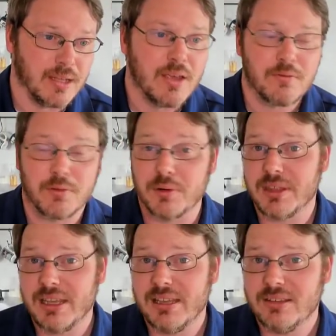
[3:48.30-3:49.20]
For
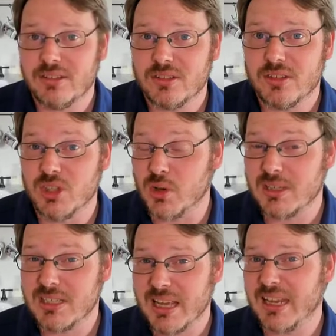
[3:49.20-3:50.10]
these, you
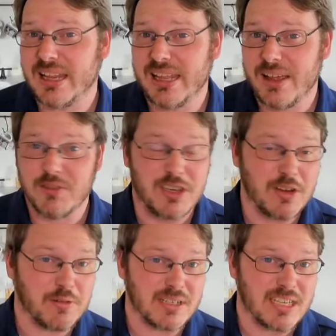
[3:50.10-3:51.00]
could technically have
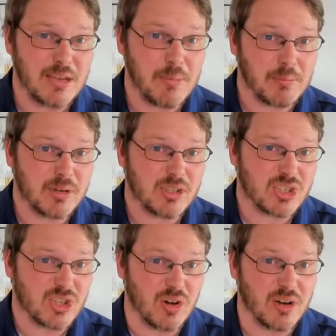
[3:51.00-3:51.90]
different team members
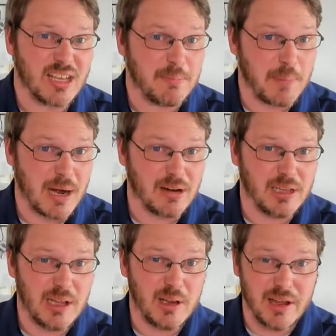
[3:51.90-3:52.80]
starting in
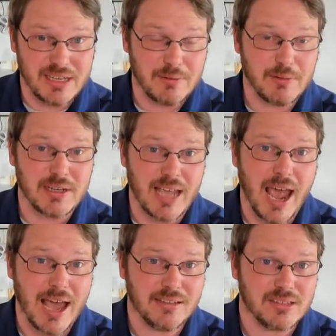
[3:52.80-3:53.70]
parallel on different
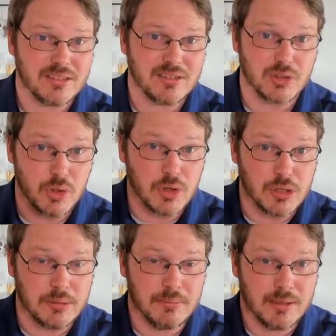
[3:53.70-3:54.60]
tasks, so you
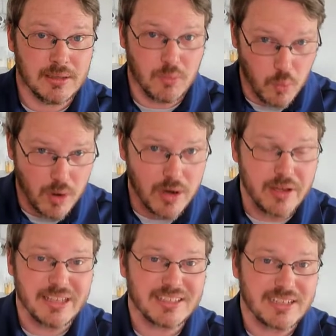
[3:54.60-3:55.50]
could work
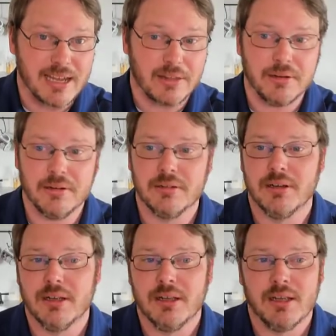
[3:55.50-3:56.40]
on this together.
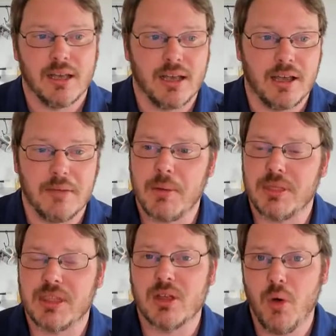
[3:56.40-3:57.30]

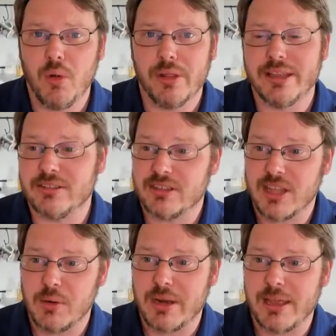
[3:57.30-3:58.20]
But the goal is
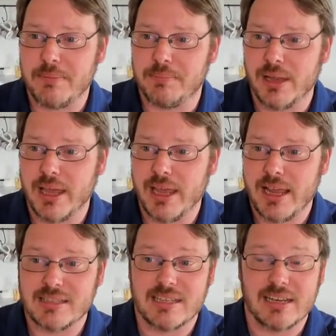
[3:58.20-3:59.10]
they would hit play,
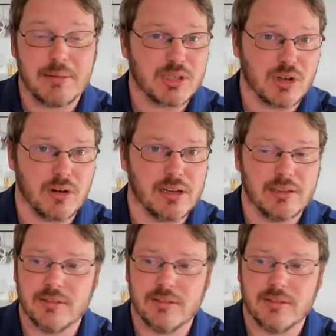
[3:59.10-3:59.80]
as in I'm starting this